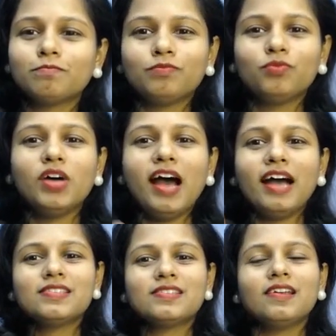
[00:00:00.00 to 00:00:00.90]
The
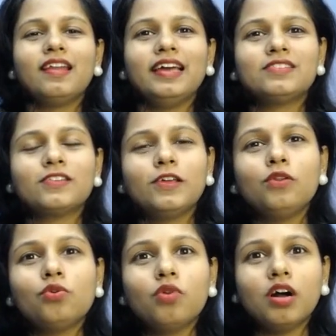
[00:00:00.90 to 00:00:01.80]
answer lies
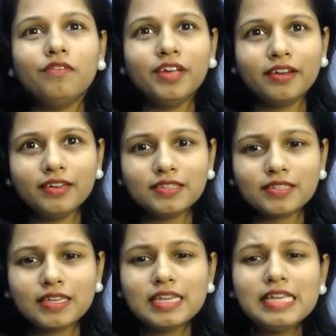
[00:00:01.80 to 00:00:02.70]
in low
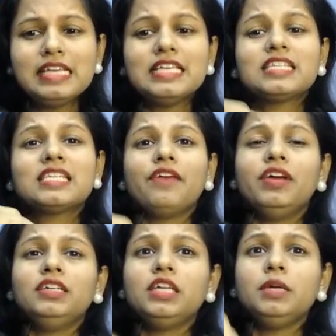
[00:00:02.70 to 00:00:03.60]
awareness.
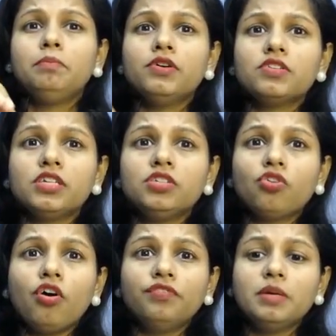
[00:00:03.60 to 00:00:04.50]
seventy percent
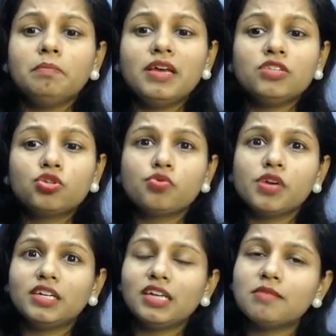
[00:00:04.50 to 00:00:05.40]
of the
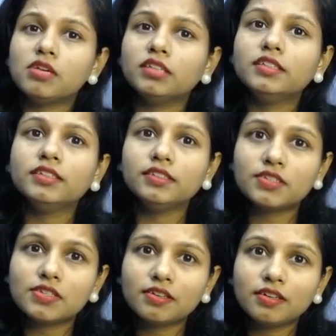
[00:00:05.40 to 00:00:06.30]
menstruating mothers,
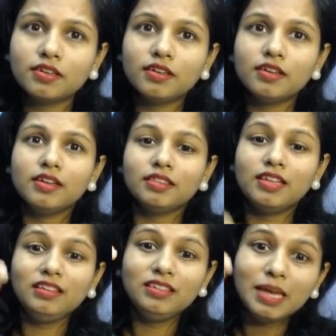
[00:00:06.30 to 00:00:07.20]

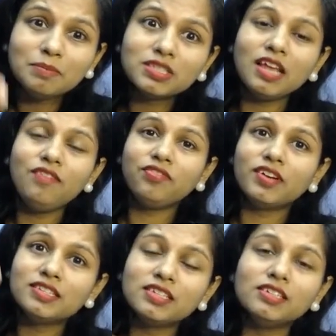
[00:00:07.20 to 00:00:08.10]
they themselves
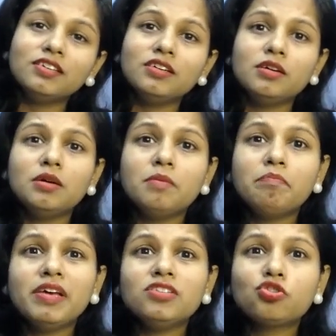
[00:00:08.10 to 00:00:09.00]
consider
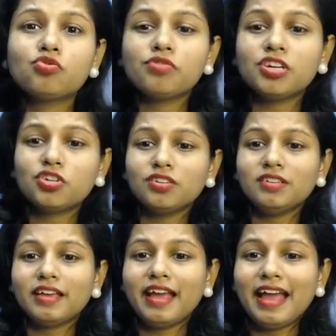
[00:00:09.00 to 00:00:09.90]

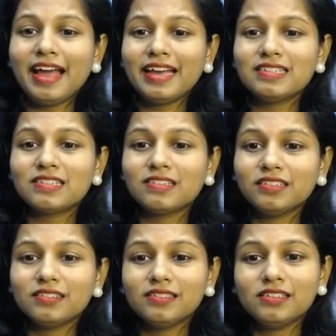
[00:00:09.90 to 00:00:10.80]
menstruation as
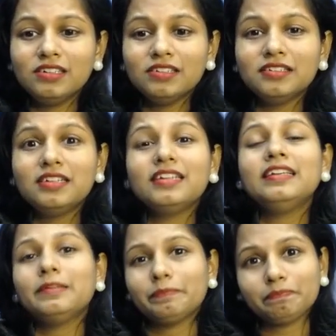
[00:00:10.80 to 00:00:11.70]
dirty.